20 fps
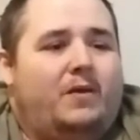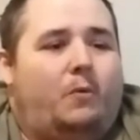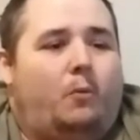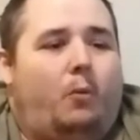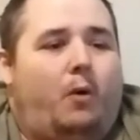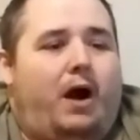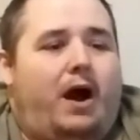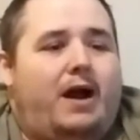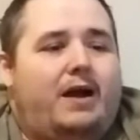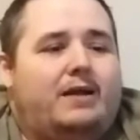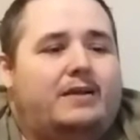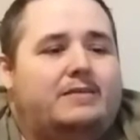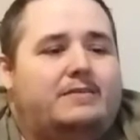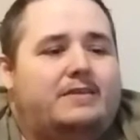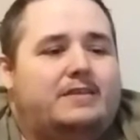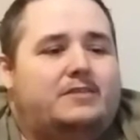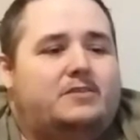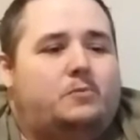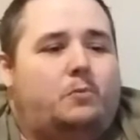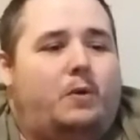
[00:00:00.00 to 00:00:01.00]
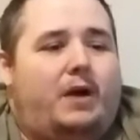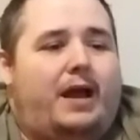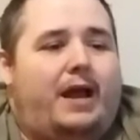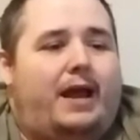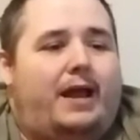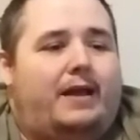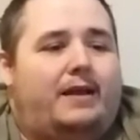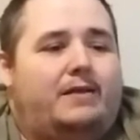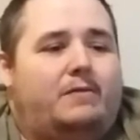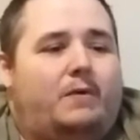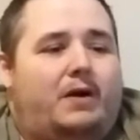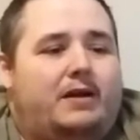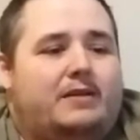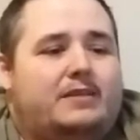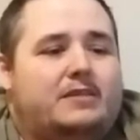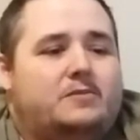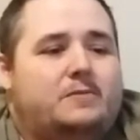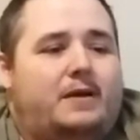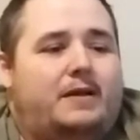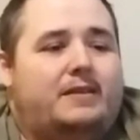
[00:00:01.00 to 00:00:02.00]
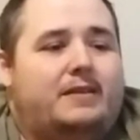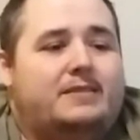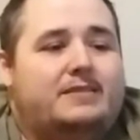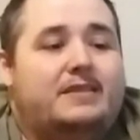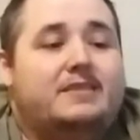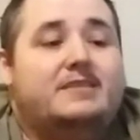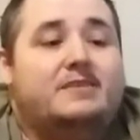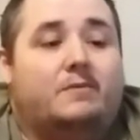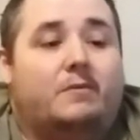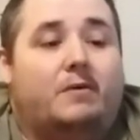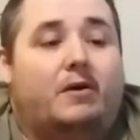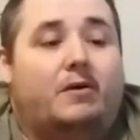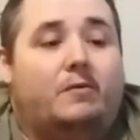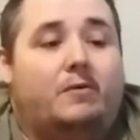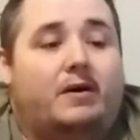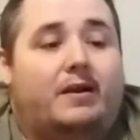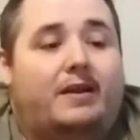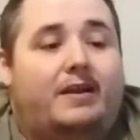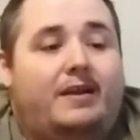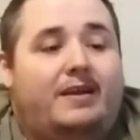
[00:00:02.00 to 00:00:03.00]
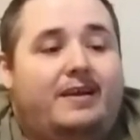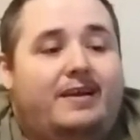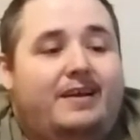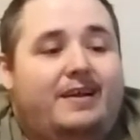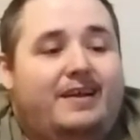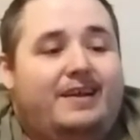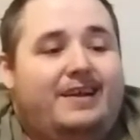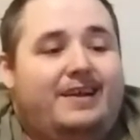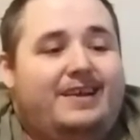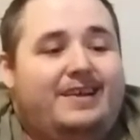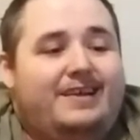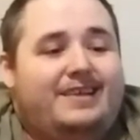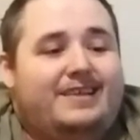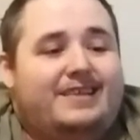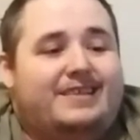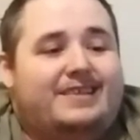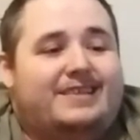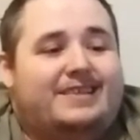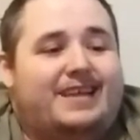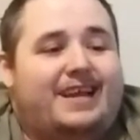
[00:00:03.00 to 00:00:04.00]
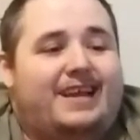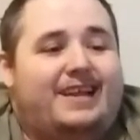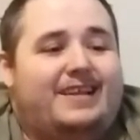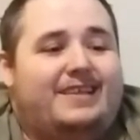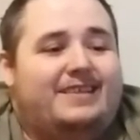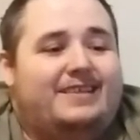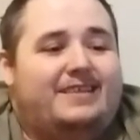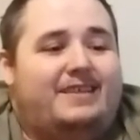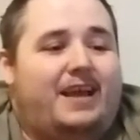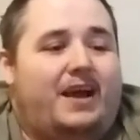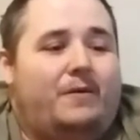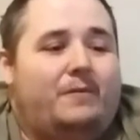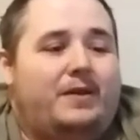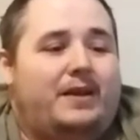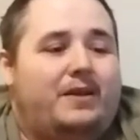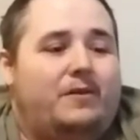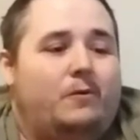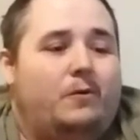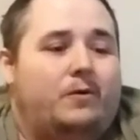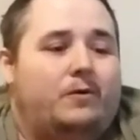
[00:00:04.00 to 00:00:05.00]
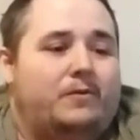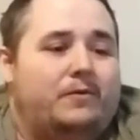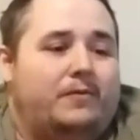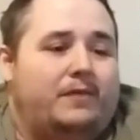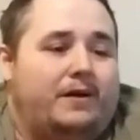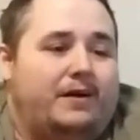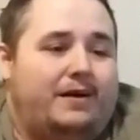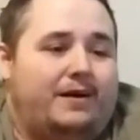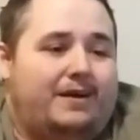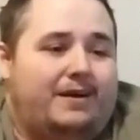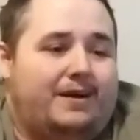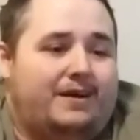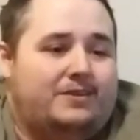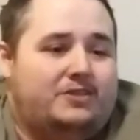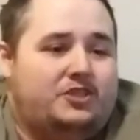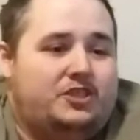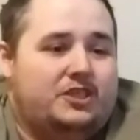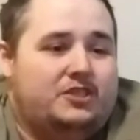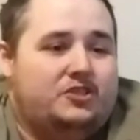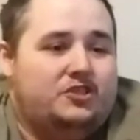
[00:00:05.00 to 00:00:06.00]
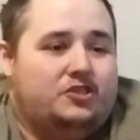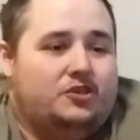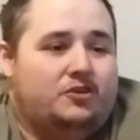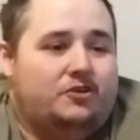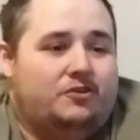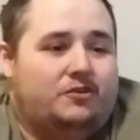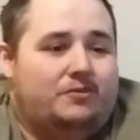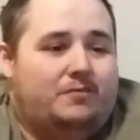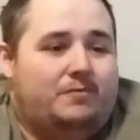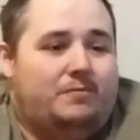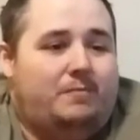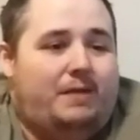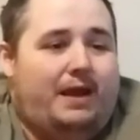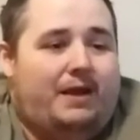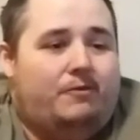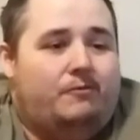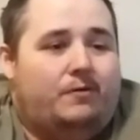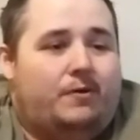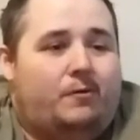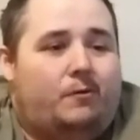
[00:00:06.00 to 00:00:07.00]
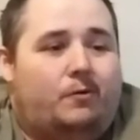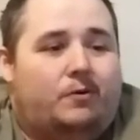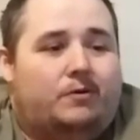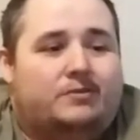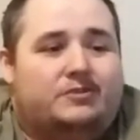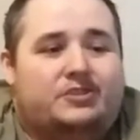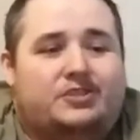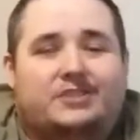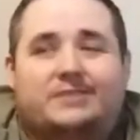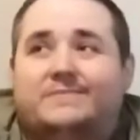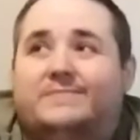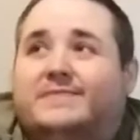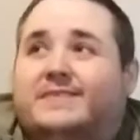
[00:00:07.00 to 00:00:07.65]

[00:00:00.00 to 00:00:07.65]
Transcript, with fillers: Walk this way. Walk this way. This is the wrong one. We didn't get they that didn't, one. Yeah, we didn't order the uh, ginger mandarin orange.